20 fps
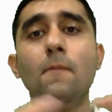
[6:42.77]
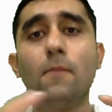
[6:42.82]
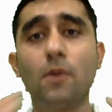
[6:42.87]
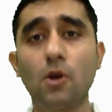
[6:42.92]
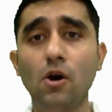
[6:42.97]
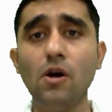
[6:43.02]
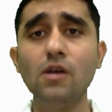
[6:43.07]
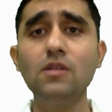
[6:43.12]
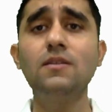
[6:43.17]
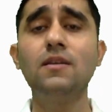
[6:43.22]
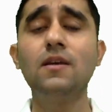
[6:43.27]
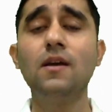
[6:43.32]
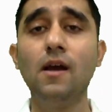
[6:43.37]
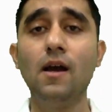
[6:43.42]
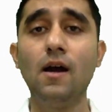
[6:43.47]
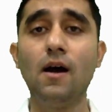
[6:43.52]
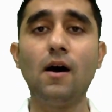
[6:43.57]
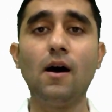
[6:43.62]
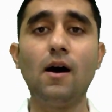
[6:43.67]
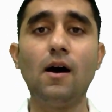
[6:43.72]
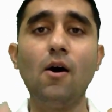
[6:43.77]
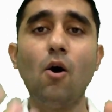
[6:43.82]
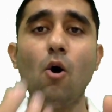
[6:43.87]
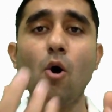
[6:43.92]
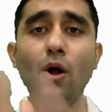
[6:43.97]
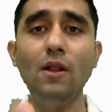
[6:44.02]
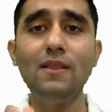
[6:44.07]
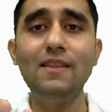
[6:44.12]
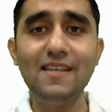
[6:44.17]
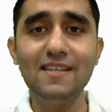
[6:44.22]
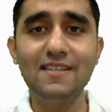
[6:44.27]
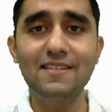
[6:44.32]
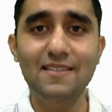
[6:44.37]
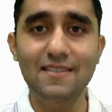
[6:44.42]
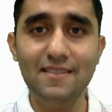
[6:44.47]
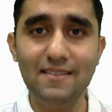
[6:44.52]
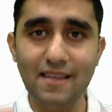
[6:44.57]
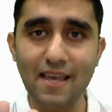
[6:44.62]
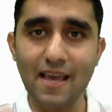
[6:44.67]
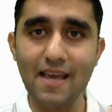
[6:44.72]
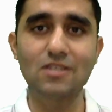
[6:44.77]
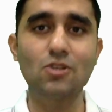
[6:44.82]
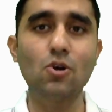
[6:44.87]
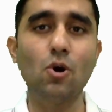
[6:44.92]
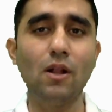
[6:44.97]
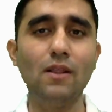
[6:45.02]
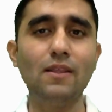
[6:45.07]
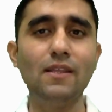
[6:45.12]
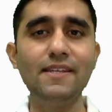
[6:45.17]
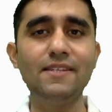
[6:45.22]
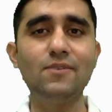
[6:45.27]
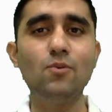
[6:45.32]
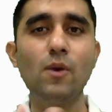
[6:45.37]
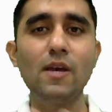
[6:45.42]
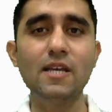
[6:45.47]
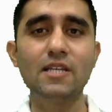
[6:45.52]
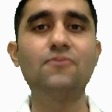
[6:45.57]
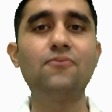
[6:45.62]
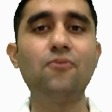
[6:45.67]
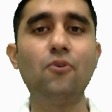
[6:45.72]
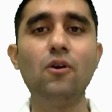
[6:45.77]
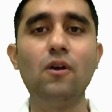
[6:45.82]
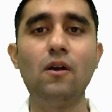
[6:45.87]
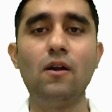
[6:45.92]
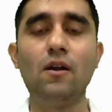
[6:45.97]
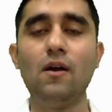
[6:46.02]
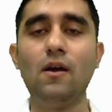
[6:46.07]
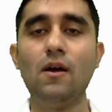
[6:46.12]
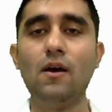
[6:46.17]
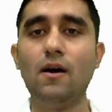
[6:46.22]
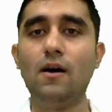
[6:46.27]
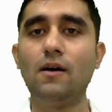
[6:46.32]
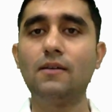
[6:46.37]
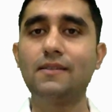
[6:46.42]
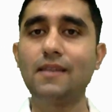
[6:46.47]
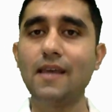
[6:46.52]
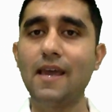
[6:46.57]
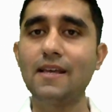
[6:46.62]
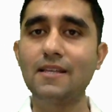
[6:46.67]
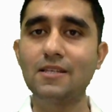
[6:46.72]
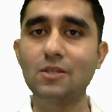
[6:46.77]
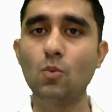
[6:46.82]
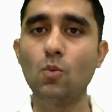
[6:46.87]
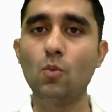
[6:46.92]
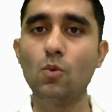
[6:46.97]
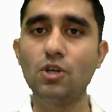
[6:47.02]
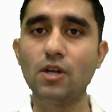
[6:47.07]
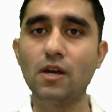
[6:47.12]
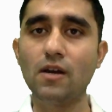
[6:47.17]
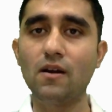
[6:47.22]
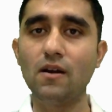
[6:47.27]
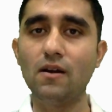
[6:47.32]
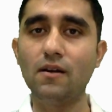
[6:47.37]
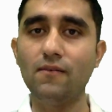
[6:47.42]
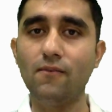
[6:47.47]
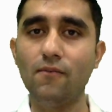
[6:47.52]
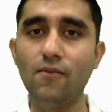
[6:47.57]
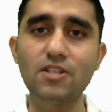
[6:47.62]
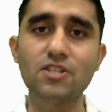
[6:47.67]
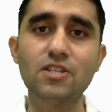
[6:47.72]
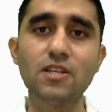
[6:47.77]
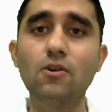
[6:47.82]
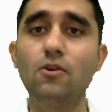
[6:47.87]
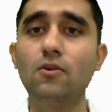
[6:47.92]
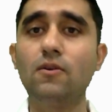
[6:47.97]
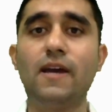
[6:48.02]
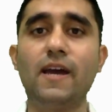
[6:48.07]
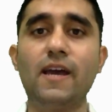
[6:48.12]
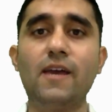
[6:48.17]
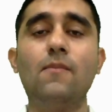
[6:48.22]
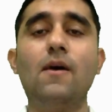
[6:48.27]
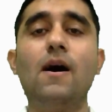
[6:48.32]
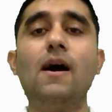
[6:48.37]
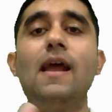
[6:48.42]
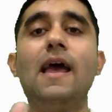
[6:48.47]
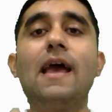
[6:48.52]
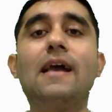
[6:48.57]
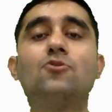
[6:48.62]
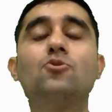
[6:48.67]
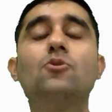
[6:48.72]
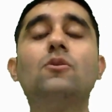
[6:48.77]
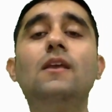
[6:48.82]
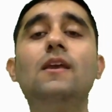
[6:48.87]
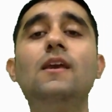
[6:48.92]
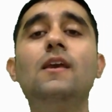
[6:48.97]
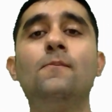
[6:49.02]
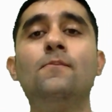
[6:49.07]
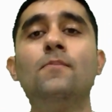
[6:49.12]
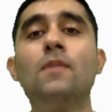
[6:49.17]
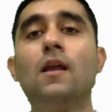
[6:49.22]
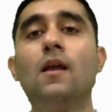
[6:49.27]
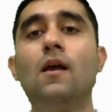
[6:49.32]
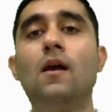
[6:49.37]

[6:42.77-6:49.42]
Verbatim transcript: Because uh, all these things, all these wasteful uh, things which are wasting our time are actually